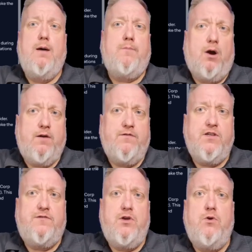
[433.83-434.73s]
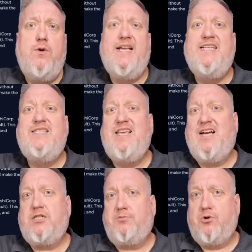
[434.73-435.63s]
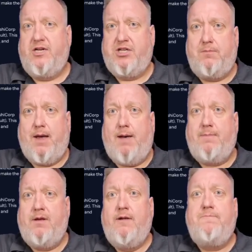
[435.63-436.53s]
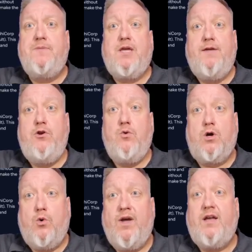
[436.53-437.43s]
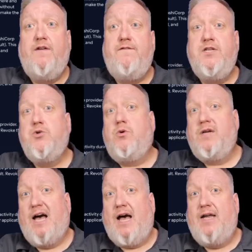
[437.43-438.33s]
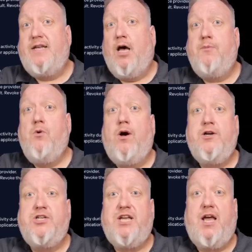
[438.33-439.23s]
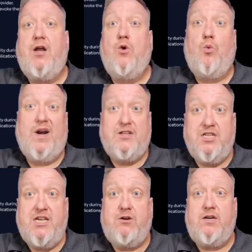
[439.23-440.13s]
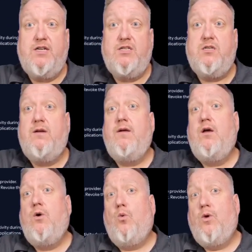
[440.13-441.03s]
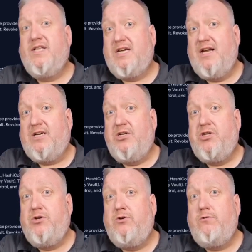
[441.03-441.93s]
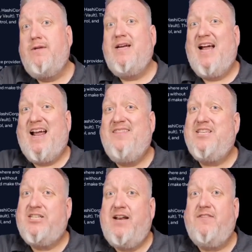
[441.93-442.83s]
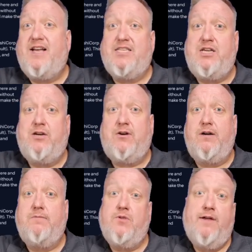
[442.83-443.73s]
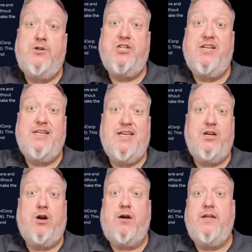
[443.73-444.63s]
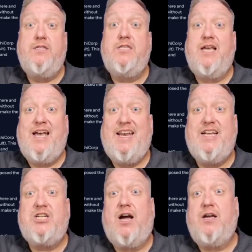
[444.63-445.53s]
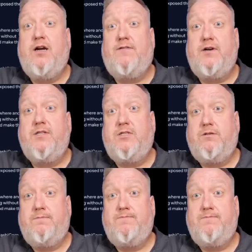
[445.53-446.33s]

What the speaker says: Part of this view is the exploration map, giving you a quick visual guide to help you understand where the secret is, what it's connected to, and the state of that secret, leveraging GitGuardian's NHI governance.